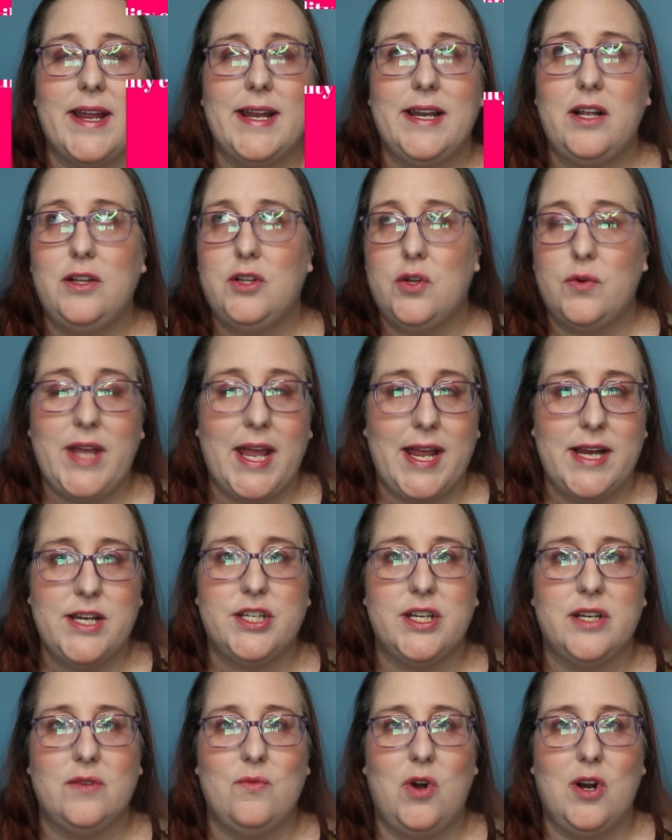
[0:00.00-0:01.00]
in a
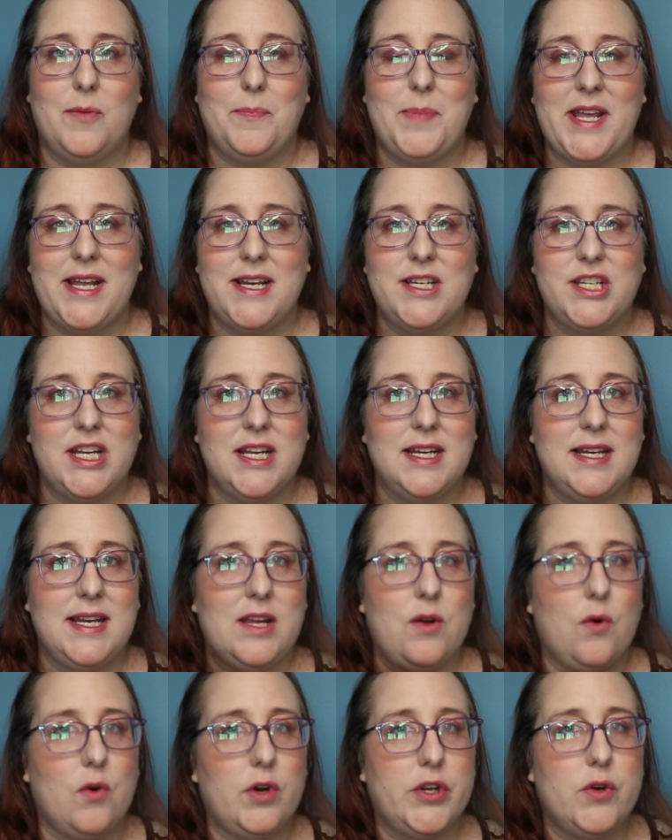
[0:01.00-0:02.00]
location where
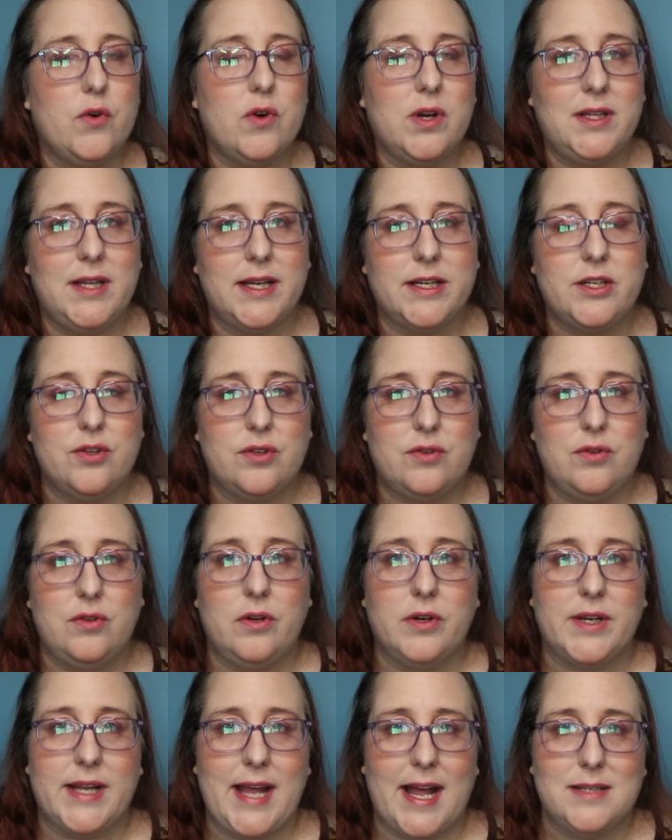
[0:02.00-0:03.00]
PG&E or your
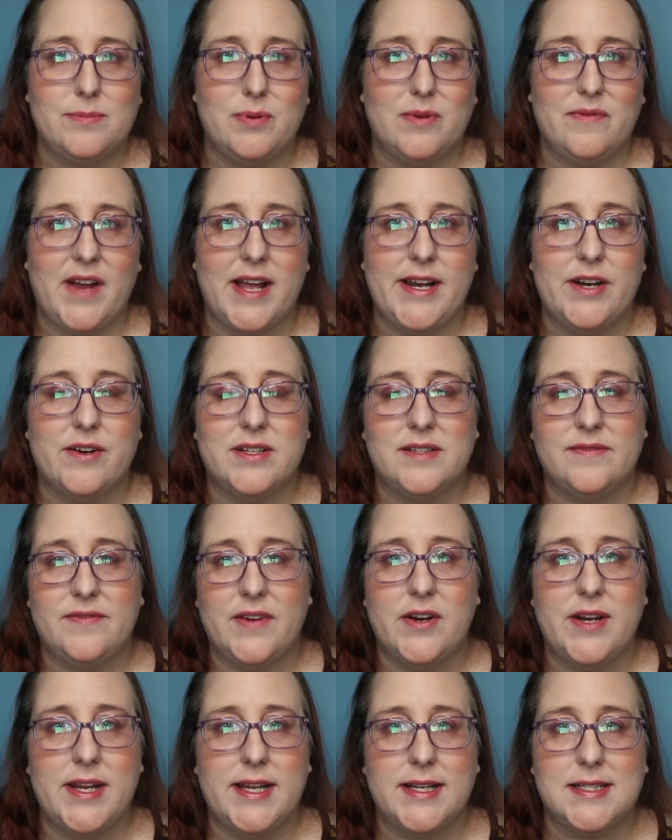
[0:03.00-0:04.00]
electrical or gas provider is
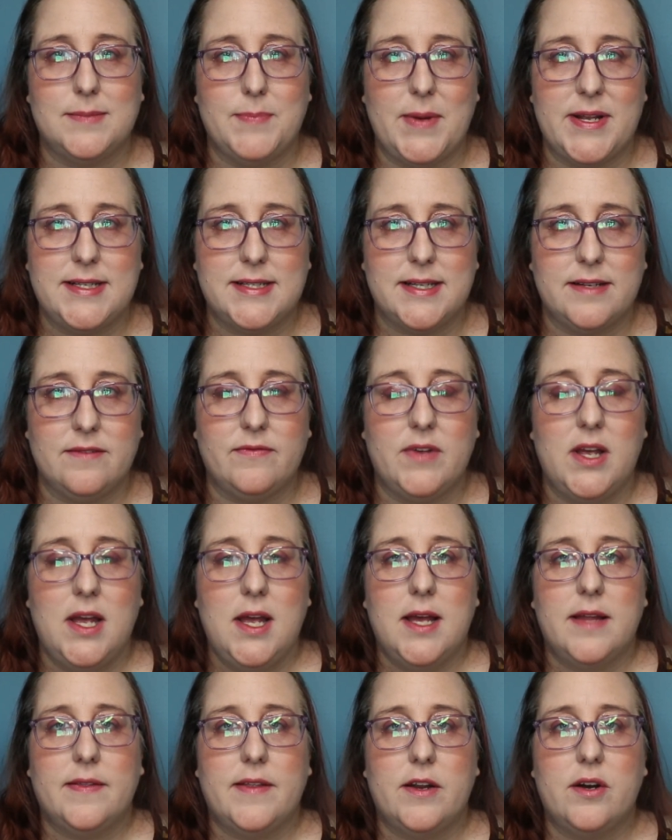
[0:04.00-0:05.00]
very expensive,
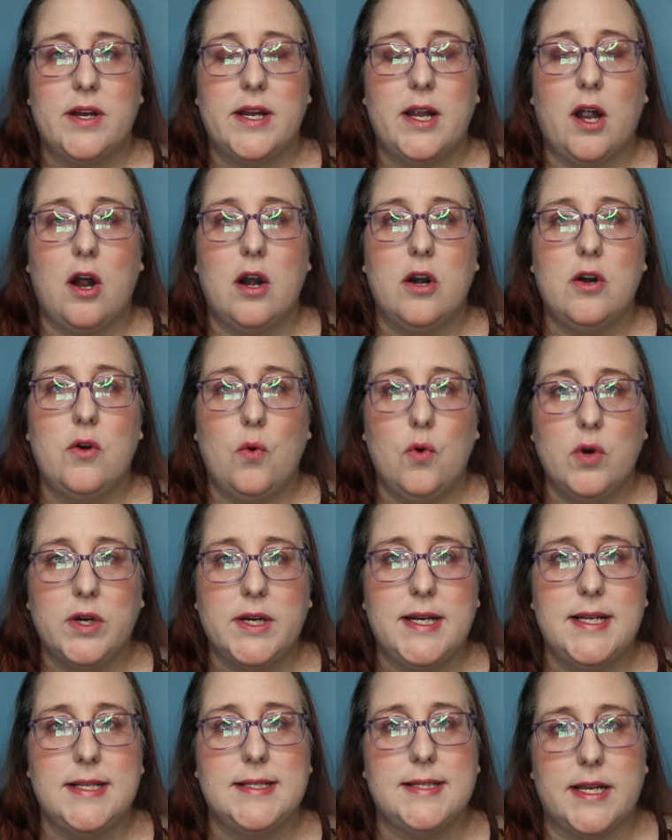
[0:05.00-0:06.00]
there are
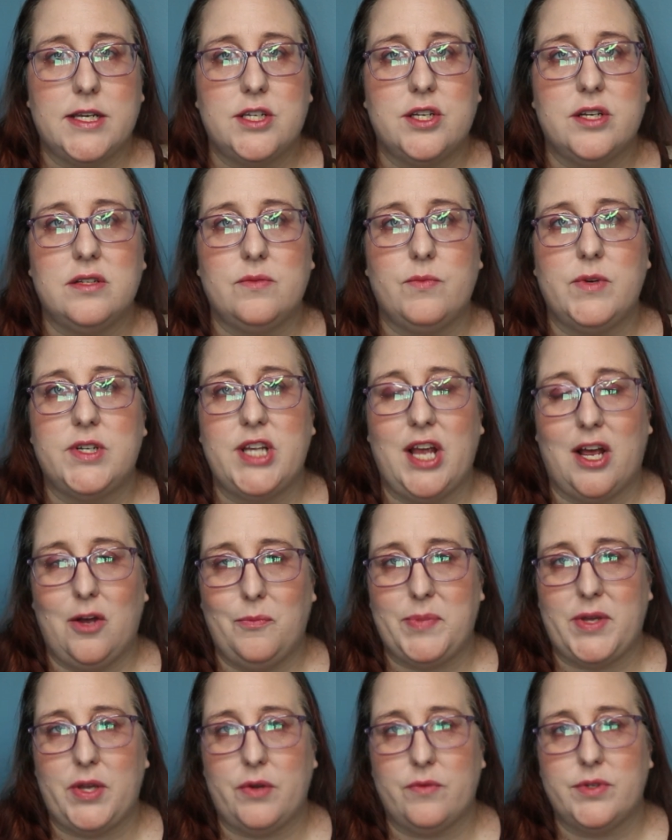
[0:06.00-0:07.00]
organizations which
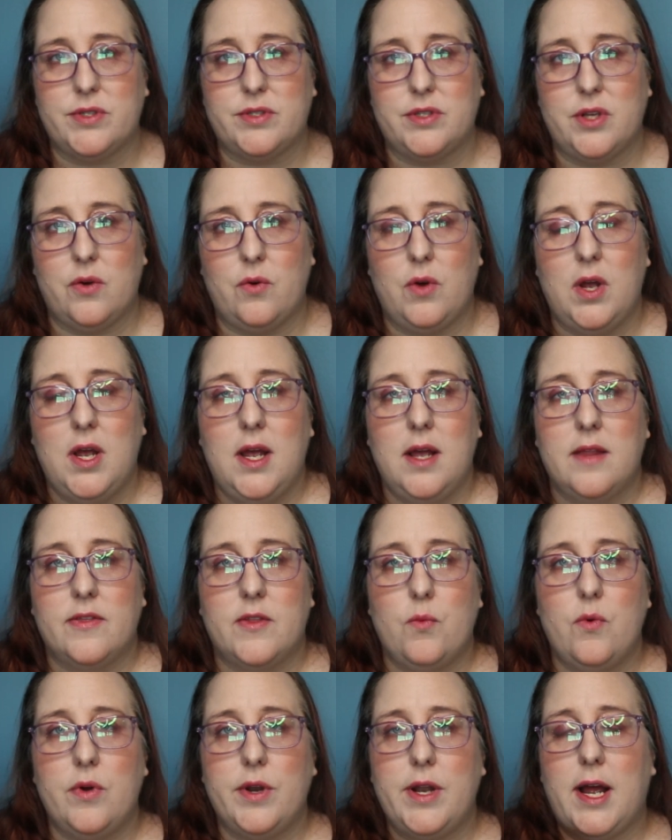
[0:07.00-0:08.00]
help you. So
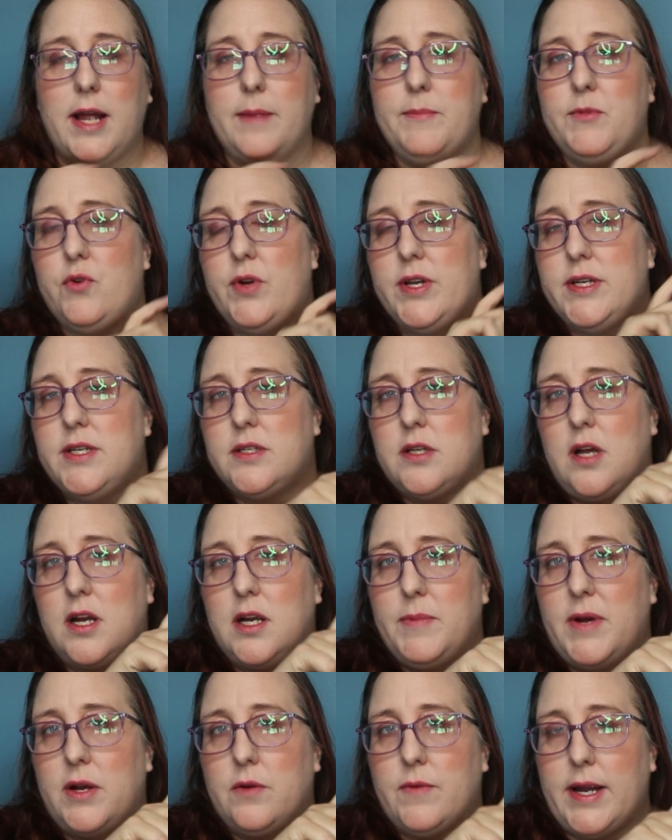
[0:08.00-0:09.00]
the one I'm going to
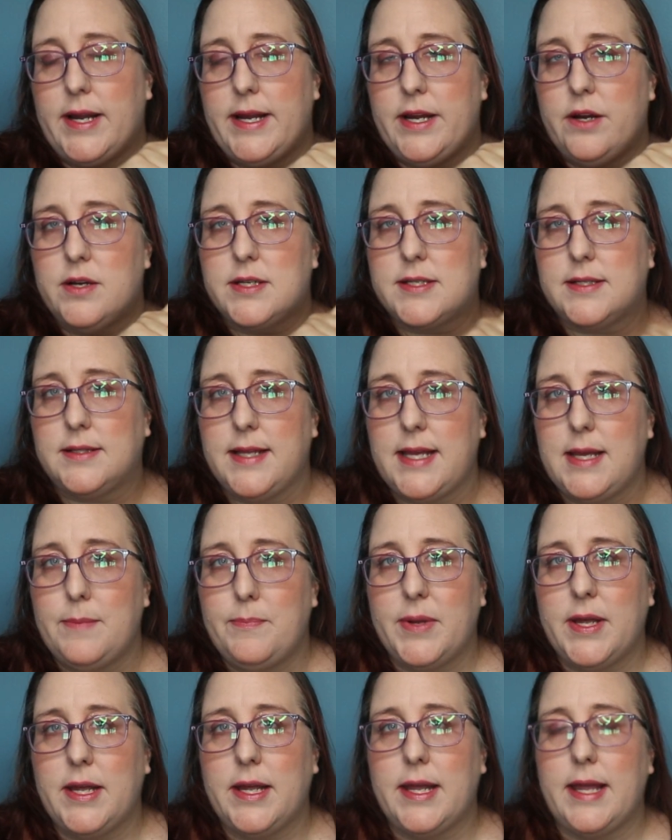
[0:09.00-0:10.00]
talk about right here is
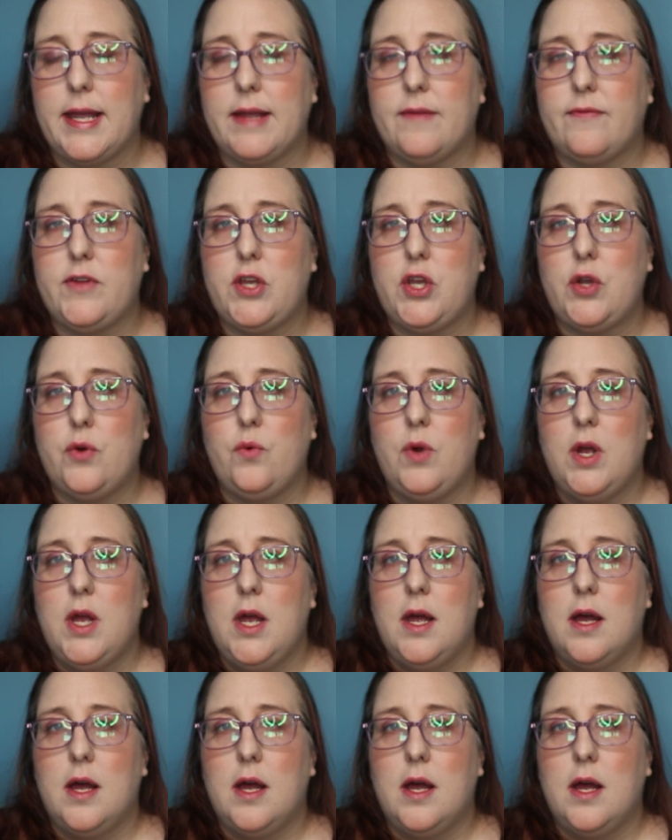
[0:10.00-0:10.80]
LEAP. If you